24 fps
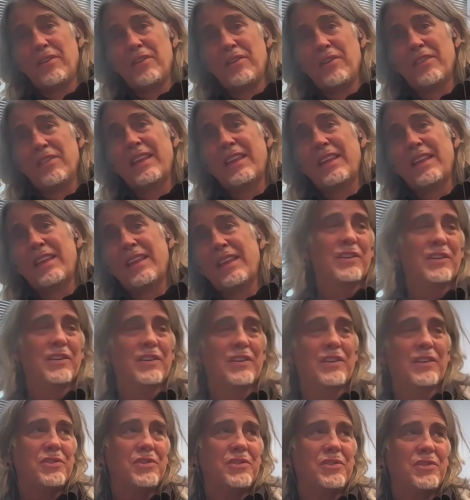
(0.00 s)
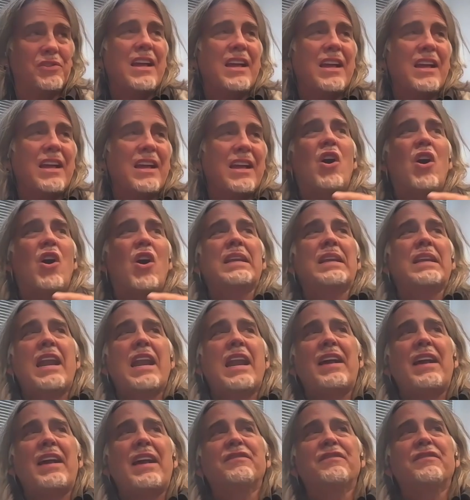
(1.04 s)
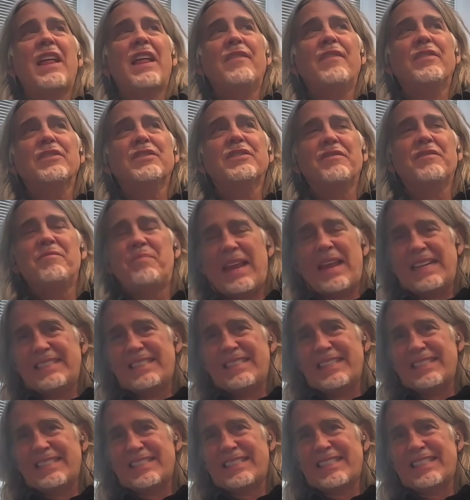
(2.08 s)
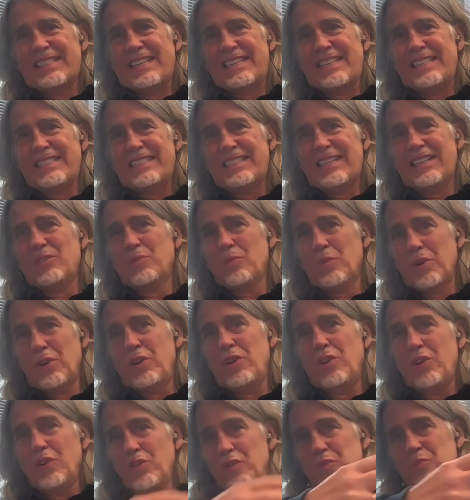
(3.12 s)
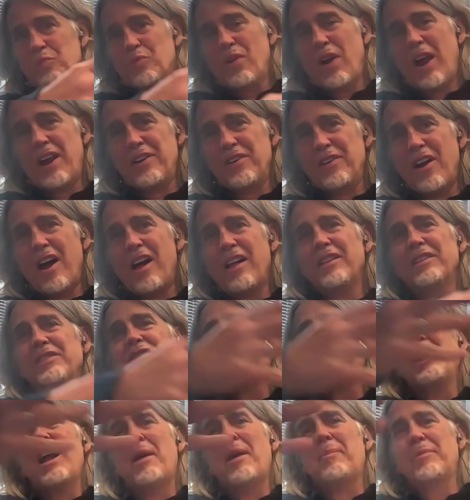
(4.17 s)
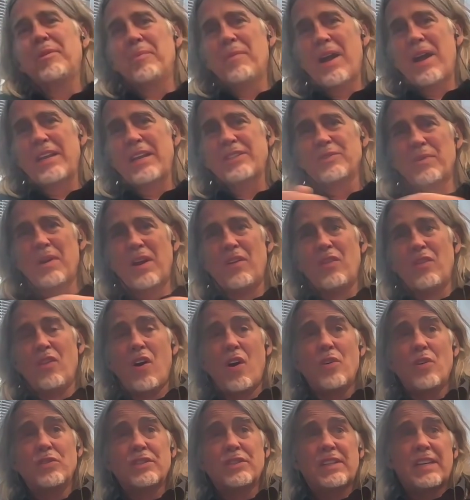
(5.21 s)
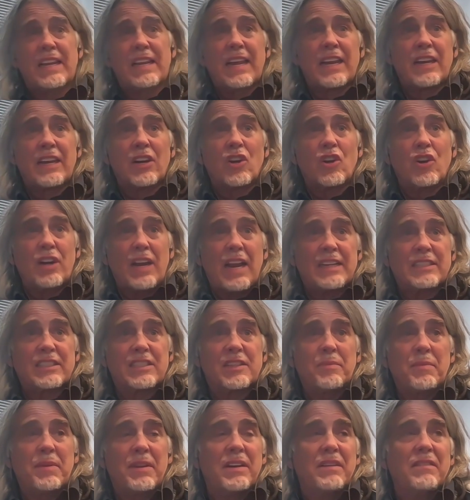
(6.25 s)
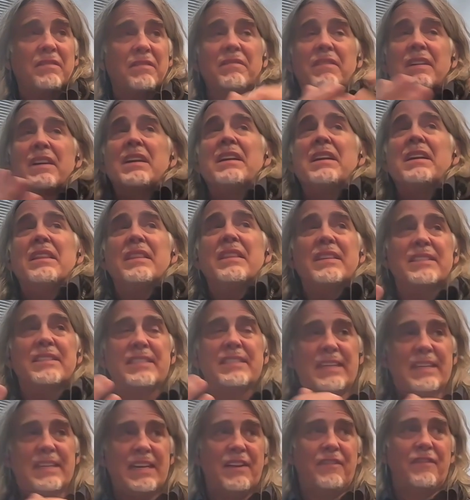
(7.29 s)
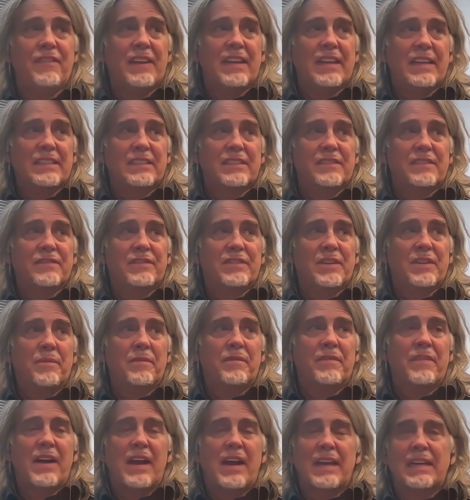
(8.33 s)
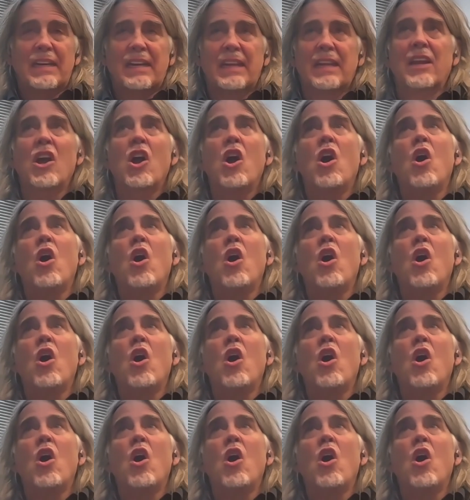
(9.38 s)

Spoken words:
So it kind of has flavors of Bayesian statistics where you use prior knowledge and optimize around those to get a good estimate of the significance of some finding.